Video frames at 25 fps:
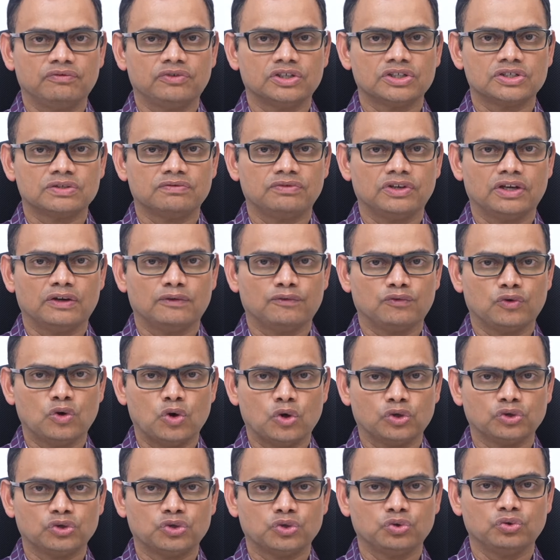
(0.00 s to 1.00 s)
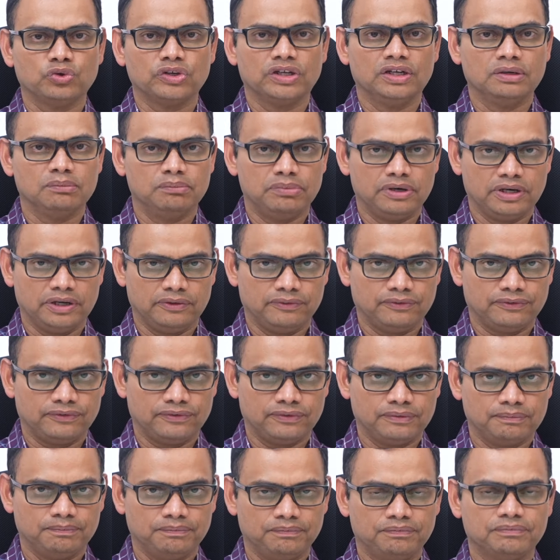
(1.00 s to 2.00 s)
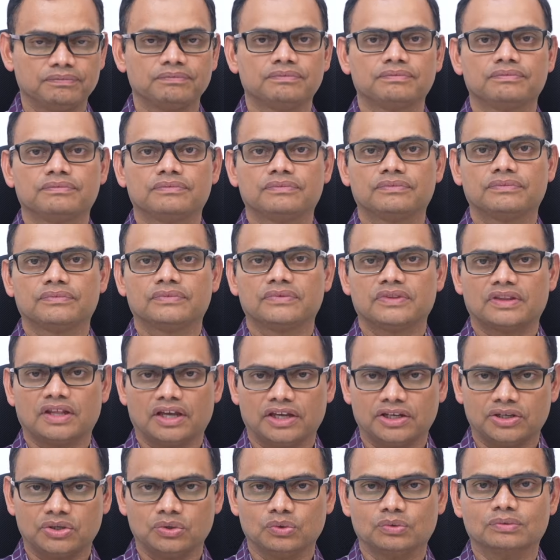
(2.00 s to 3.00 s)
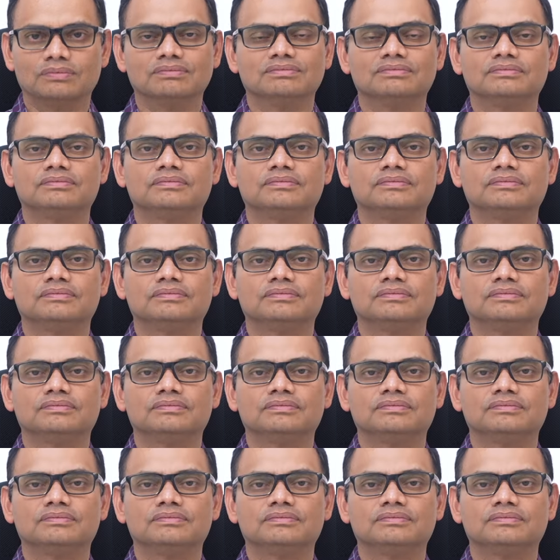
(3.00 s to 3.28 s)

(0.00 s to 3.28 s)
which we have gone through in brief. Thank you.